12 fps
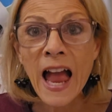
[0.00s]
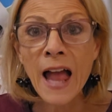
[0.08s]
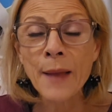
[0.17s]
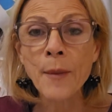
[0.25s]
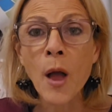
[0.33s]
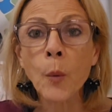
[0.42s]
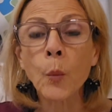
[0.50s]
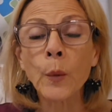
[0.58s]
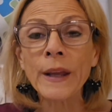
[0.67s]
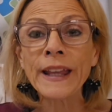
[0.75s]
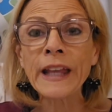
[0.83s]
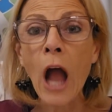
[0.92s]
time.
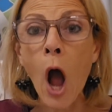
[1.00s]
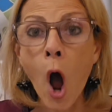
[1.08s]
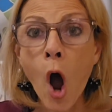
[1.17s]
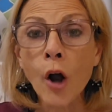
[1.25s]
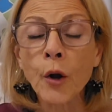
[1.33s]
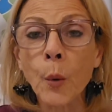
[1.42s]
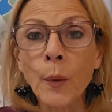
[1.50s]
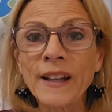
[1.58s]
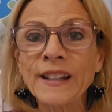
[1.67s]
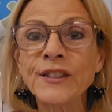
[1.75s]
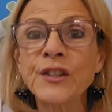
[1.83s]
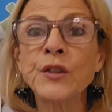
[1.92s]
We are
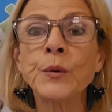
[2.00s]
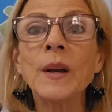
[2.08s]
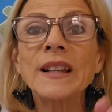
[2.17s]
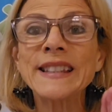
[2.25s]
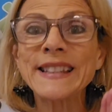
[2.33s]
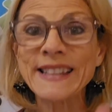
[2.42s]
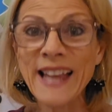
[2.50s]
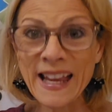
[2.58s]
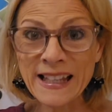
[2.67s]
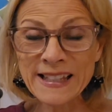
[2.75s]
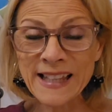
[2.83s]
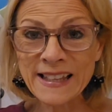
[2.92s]
going to
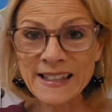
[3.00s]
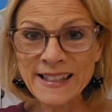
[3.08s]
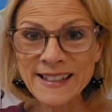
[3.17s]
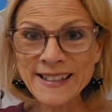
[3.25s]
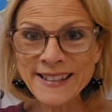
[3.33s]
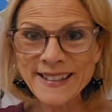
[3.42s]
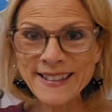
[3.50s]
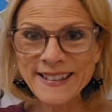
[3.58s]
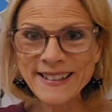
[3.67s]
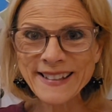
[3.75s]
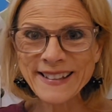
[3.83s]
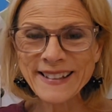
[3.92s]
say a sentence.
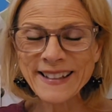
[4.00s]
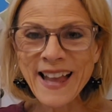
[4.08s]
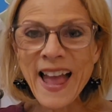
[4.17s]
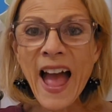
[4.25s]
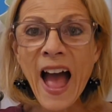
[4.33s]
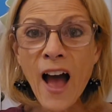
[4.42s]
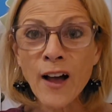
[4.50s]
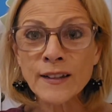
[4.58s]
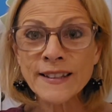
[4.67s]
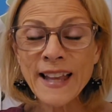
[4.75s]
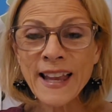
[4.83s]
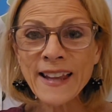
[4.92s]

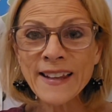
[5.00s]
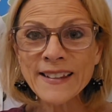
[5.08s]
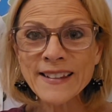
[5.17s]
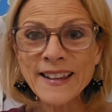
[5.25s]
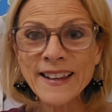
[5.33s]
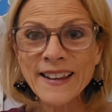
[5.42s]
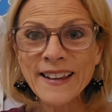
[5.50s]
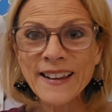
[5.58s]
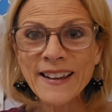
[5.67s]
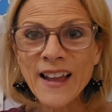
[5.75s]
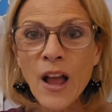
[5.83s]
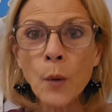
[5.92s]
I'll say it.
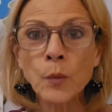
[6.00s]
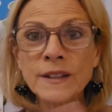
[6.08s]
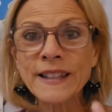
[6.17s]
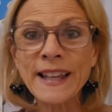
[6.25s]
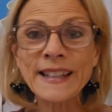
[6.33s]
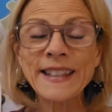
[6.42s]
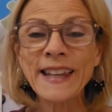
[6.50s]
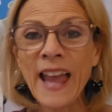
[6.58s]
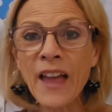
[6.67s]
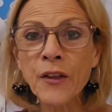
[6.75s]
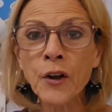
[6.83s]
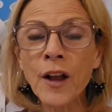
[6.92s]
We'll say it
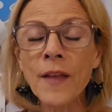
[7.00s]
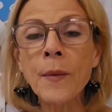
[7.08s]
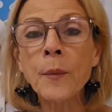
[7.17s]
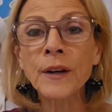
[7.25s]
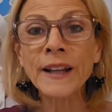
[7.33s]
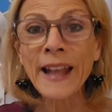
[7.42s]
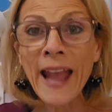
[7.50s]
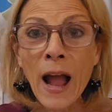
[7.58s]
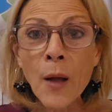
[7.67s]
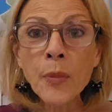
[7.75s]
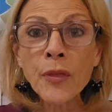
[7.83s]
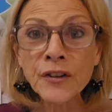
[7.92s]
together, and then we're going to
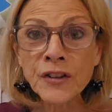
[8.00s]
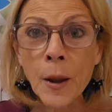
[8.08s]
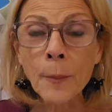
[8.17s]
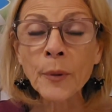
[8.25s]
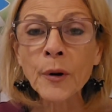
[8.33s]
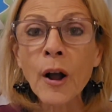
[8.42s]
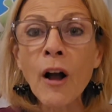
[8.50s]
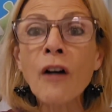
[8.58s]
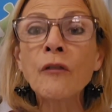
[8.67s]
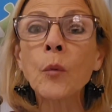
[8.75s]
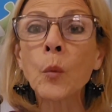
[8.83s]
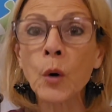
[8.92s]
count the number
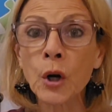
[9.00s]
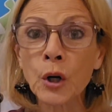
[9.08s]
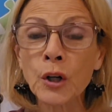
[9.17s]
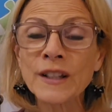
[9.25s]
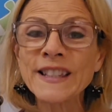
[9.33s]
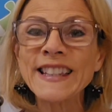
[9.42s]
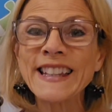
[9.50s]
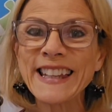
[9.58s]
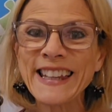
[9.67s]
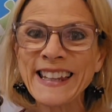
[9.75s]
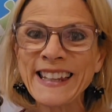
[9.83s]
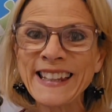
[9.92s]
of words
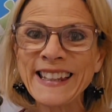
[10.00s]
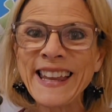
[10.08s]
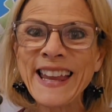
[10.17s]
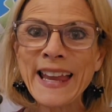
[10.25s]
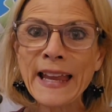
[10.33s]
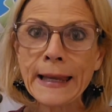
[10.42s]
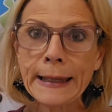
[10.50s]
in